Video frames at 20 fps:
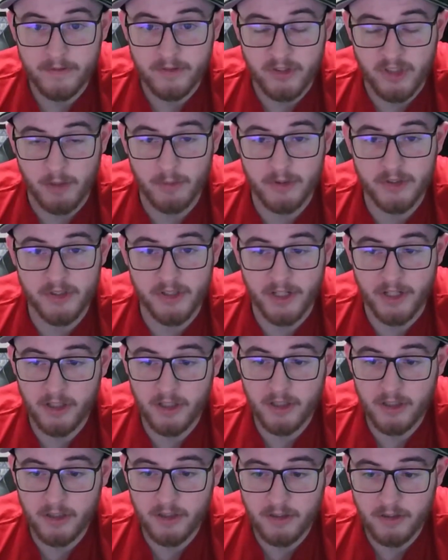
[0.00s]
Summer's
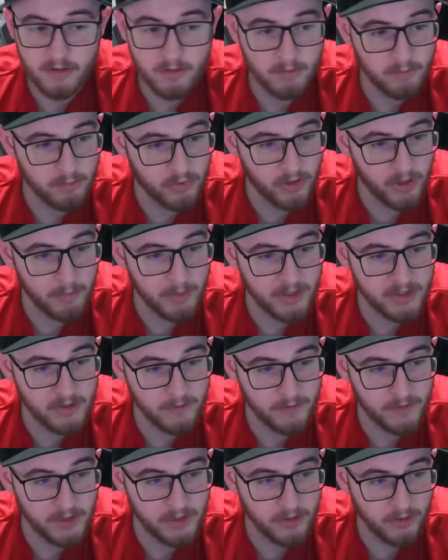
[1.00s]
here pretty much
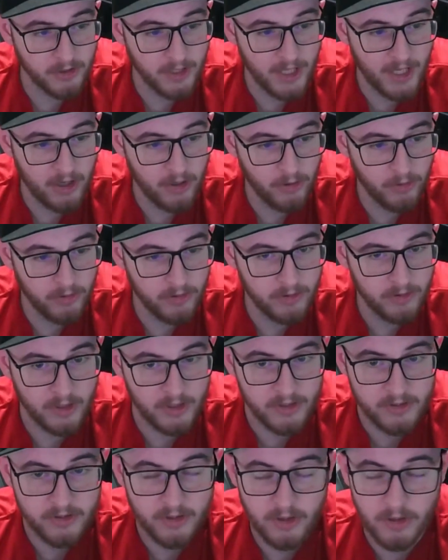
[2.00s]
officially now,
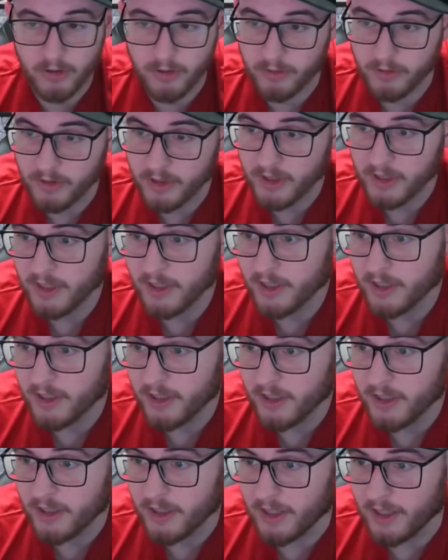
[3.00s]
and so
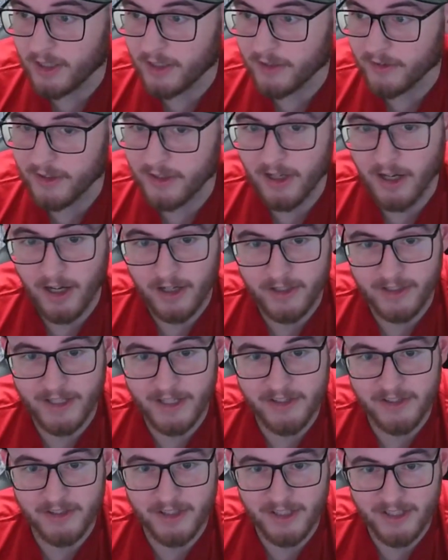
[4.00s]
the dog
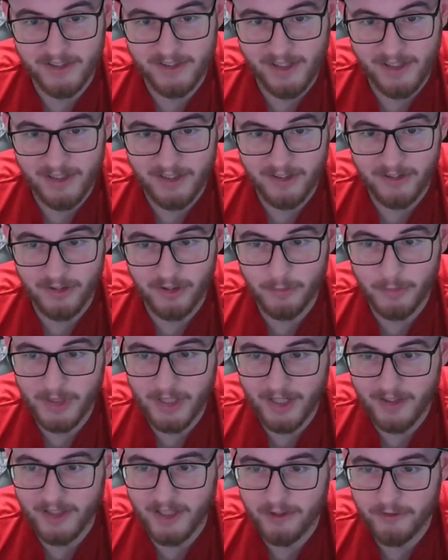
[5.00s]
days are going to set in a little bit,
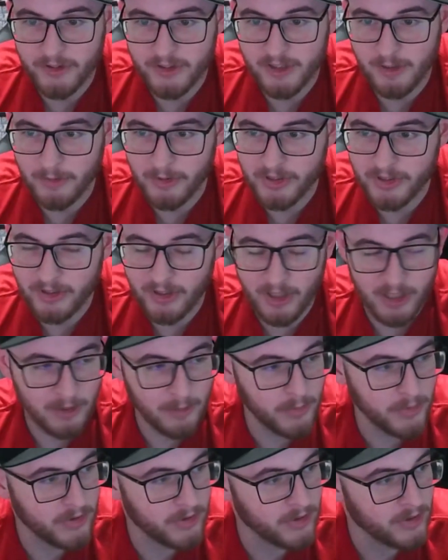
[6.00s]
I think, for some of these
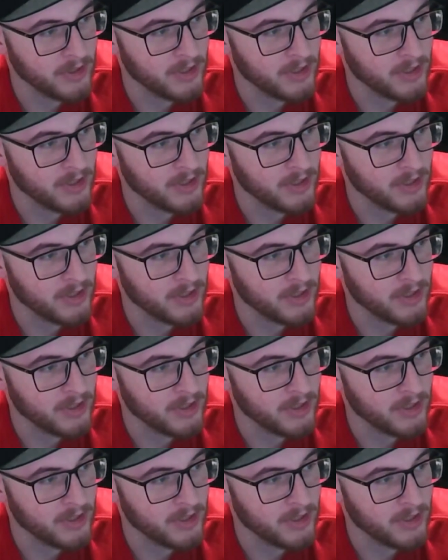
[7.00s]
clubs,